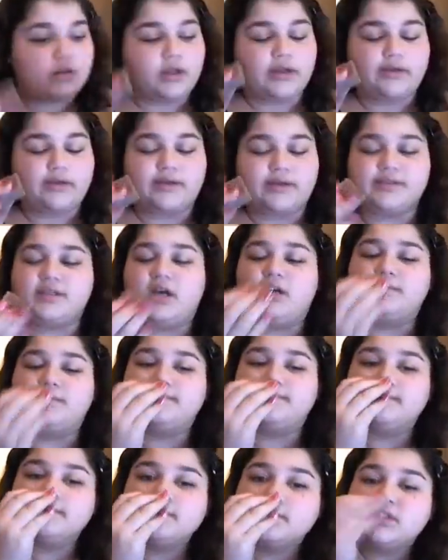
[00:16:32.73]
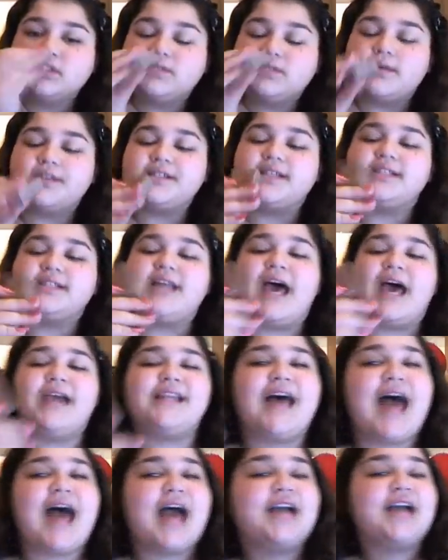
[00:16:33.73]
Anyways, smells like
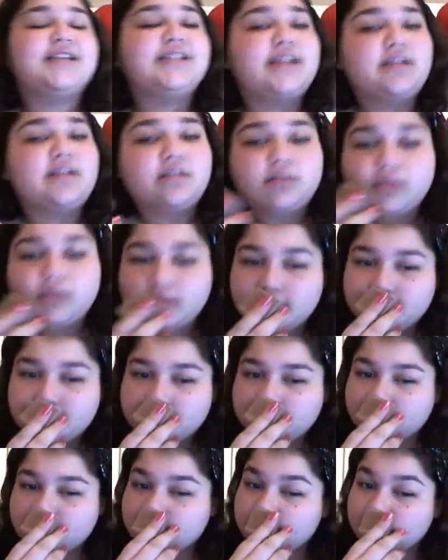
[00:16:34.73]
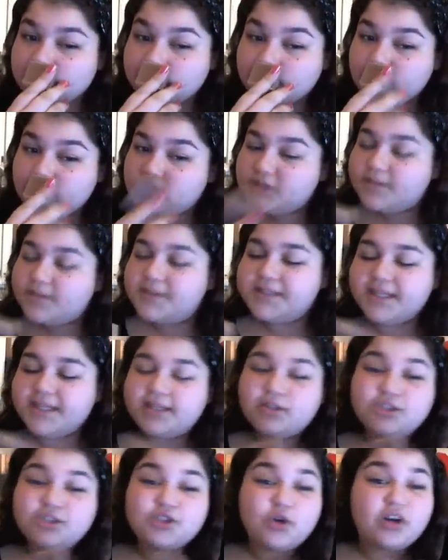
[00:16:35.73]
lilacs and smells
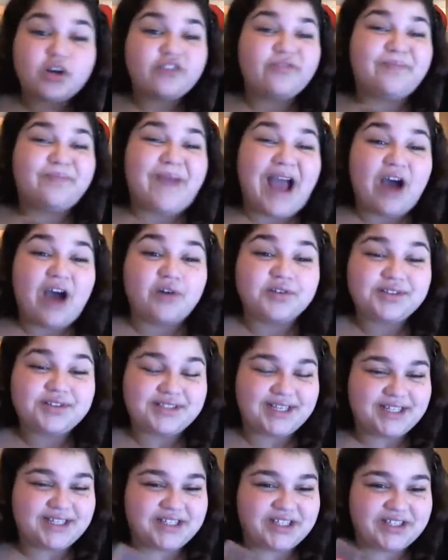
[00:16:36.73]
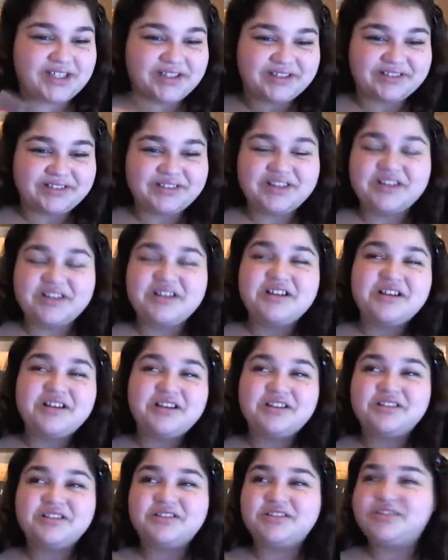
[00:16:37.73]
like sort of bounce, like the
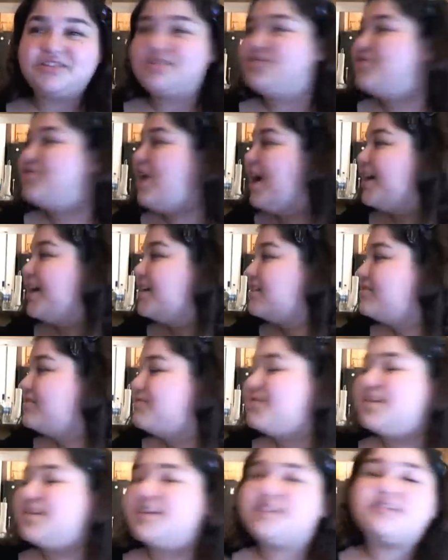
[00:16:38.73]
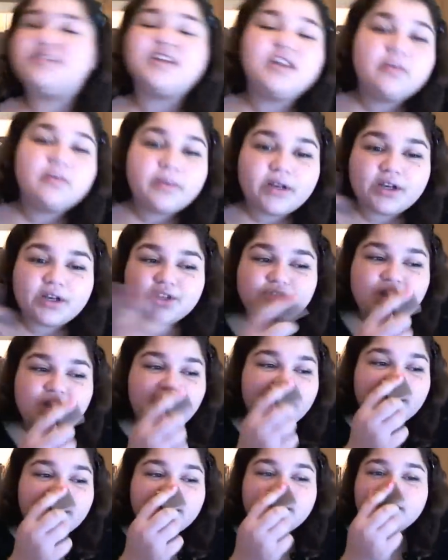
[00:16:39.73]
dryer, the thing put in the
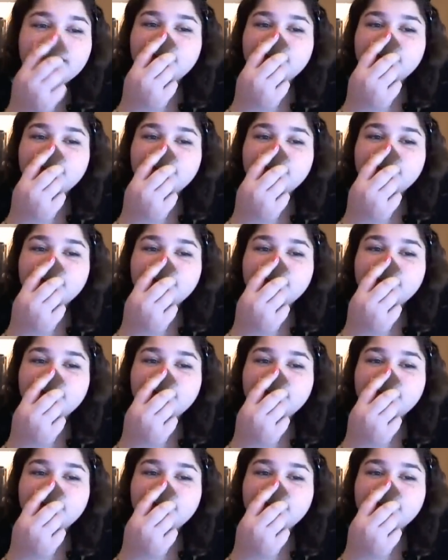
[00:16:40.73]
dryer.